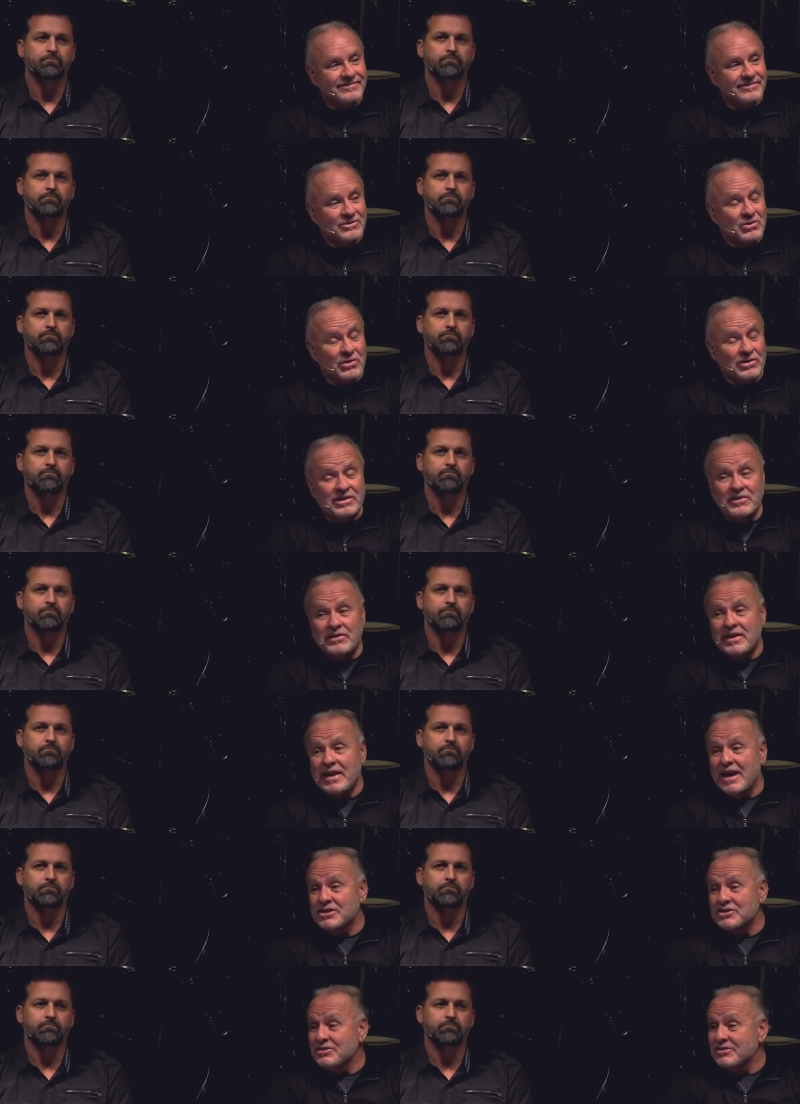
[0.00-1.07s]
Speaker 1: according to the
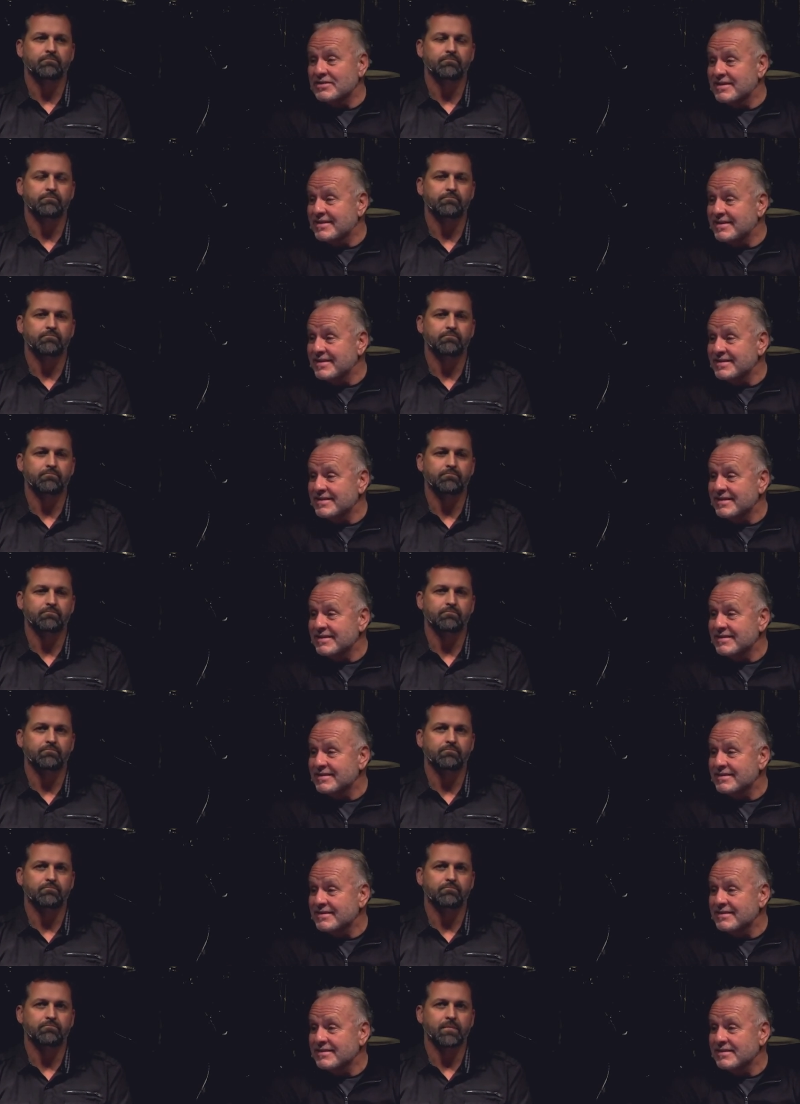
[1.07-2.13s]
national statistics.
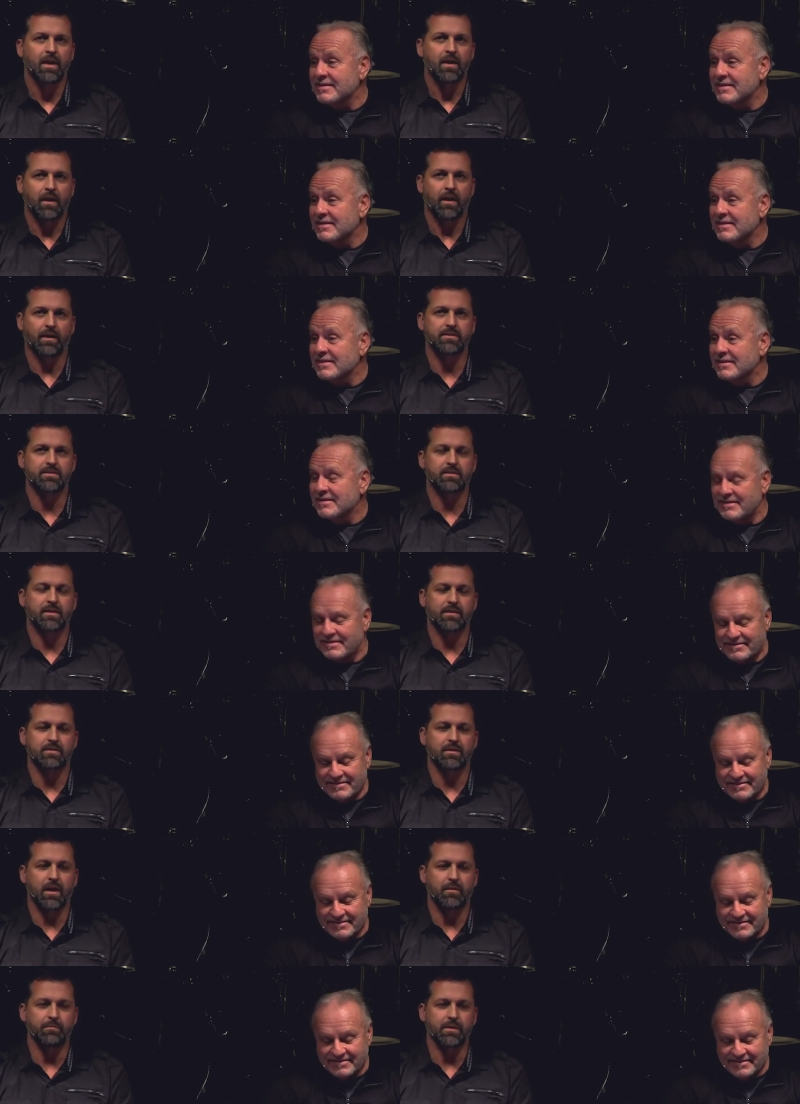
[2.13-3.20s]

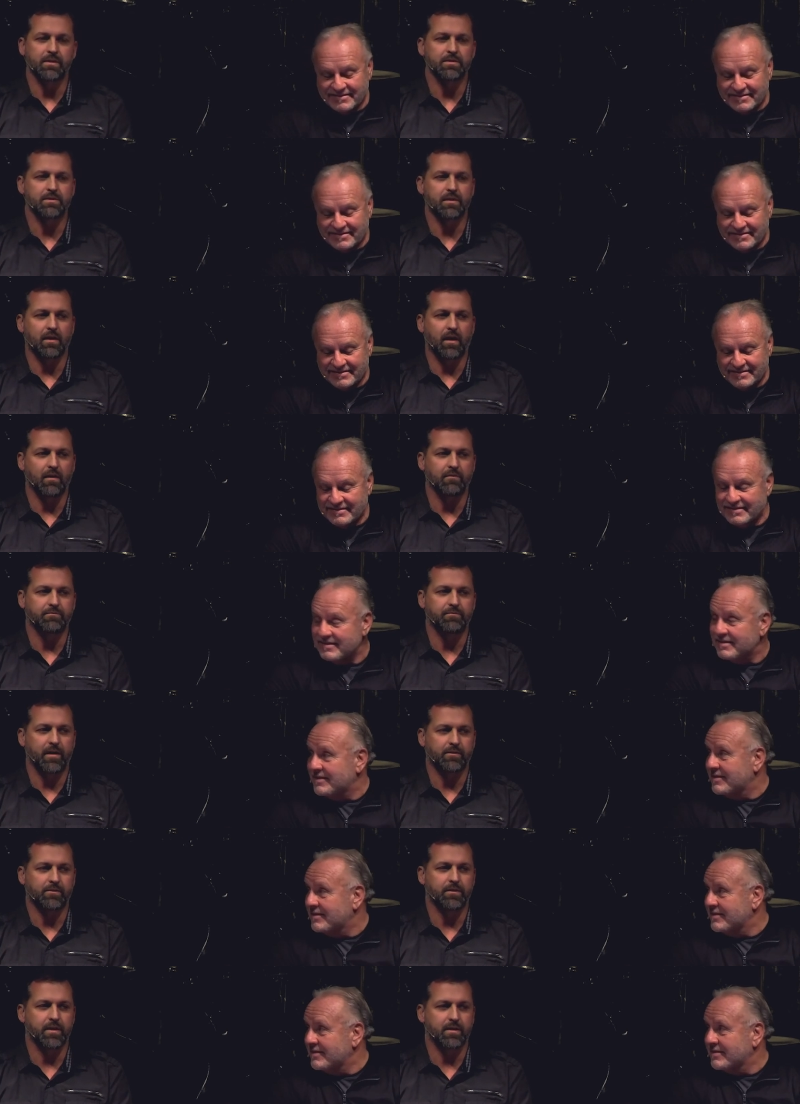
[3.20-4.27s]
That
Speaker 2: means I've
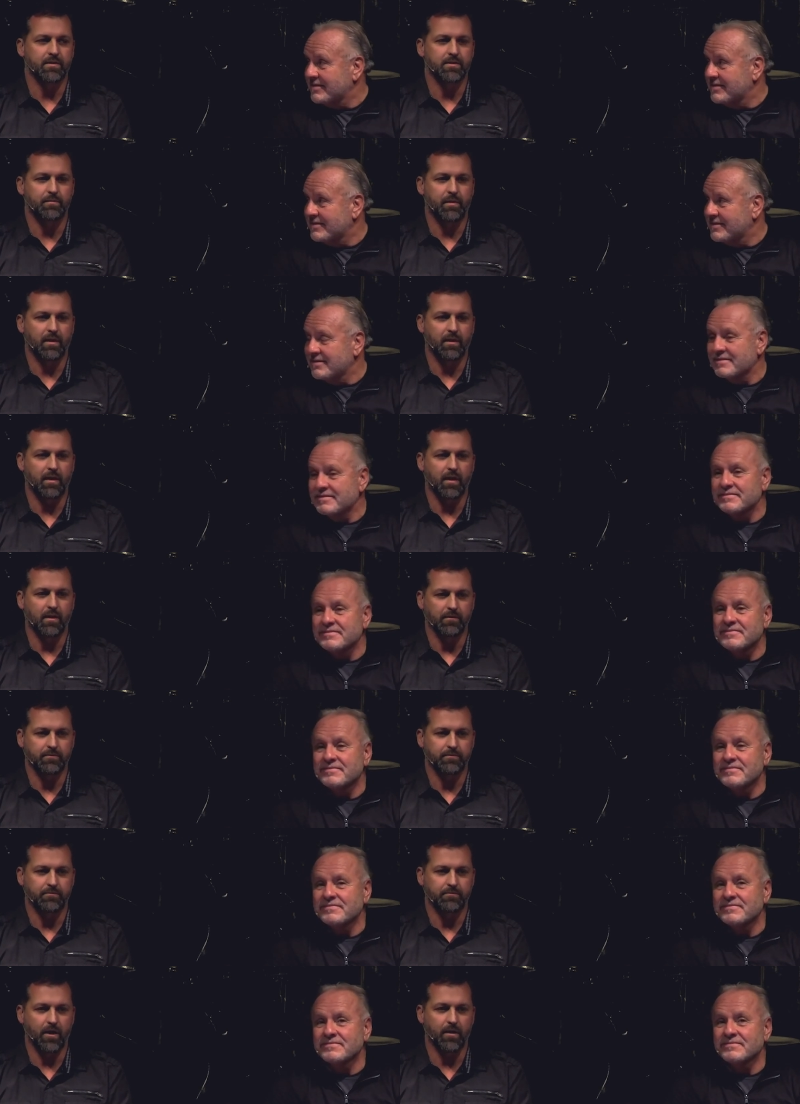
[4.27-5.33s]
factored that into my life.
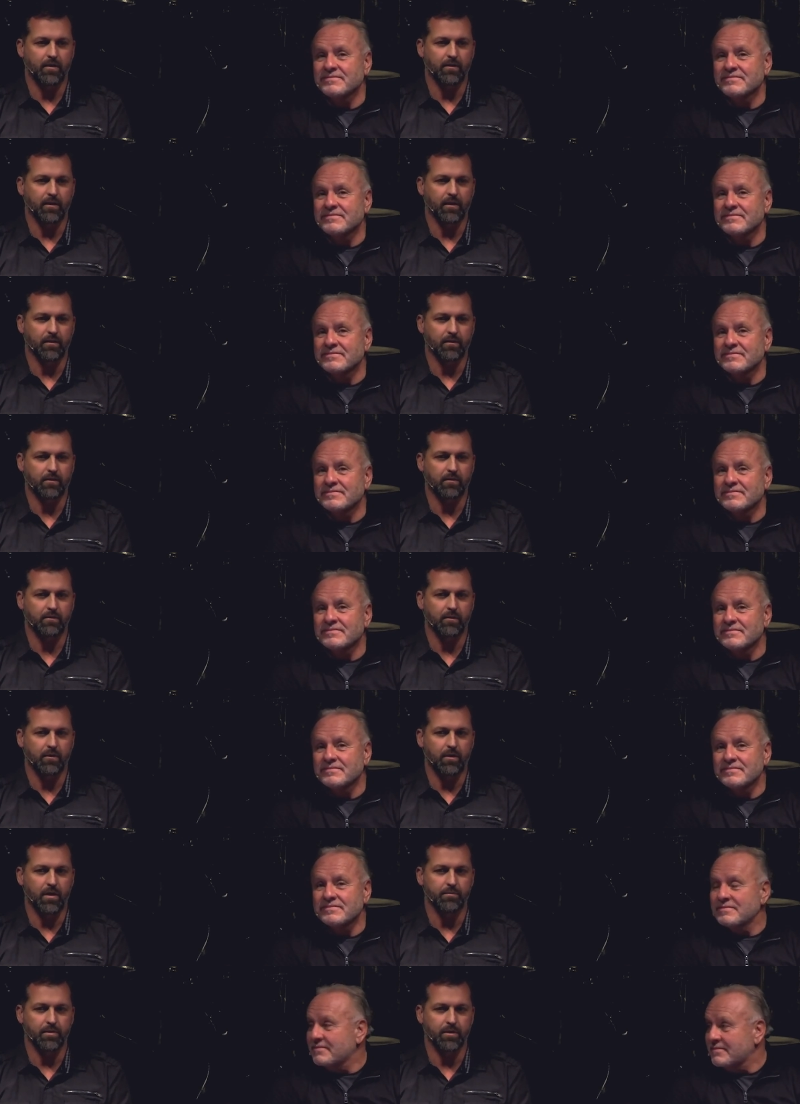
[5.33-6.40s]
Not like,
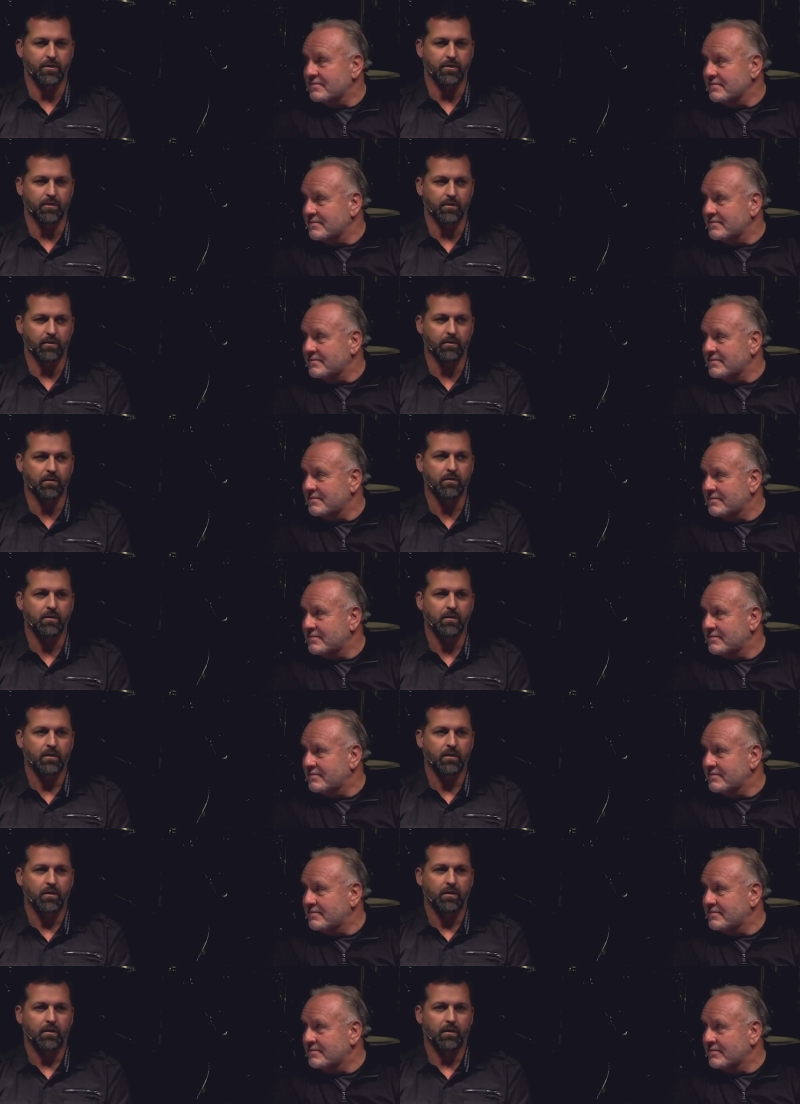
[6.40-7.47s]
oh, I'm here.
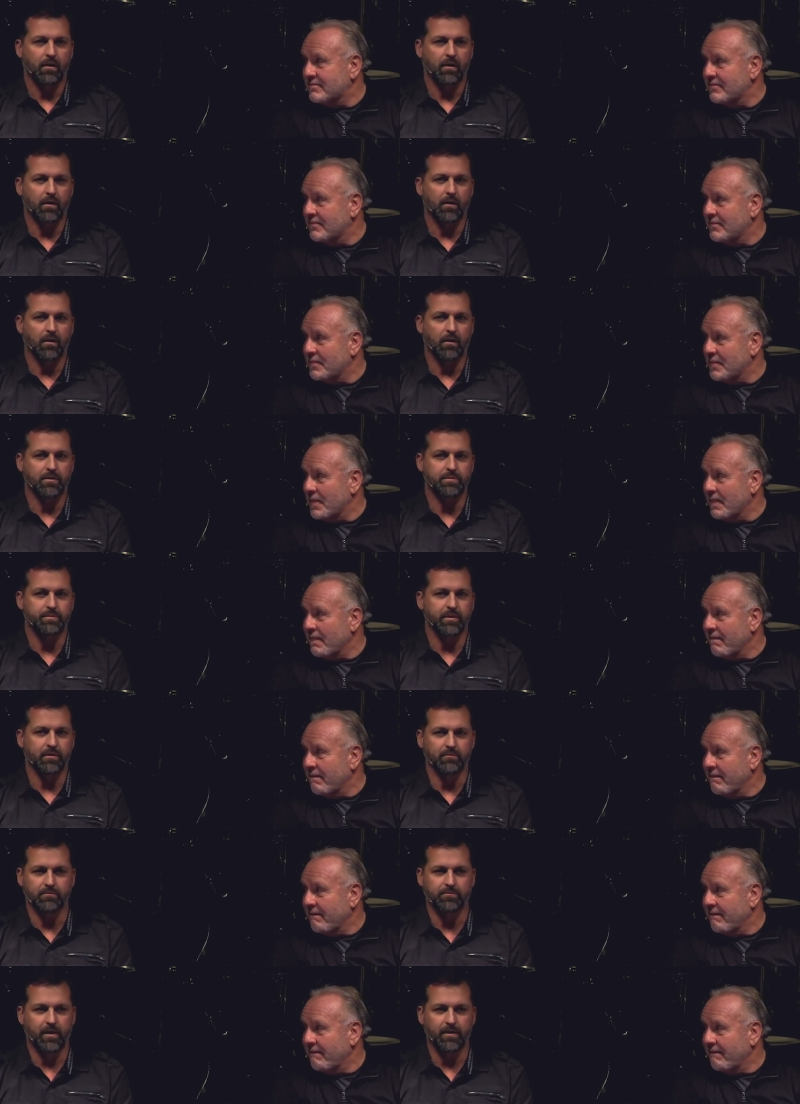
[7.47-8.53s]
It's
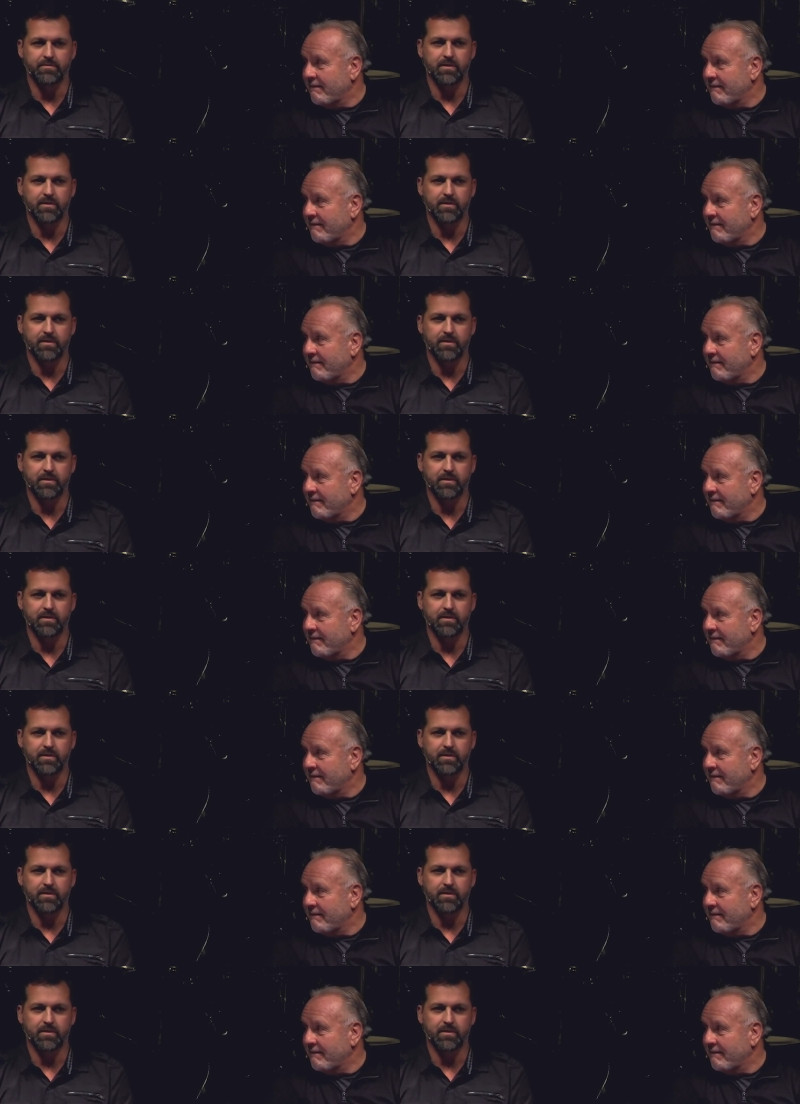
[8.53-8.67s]
been 5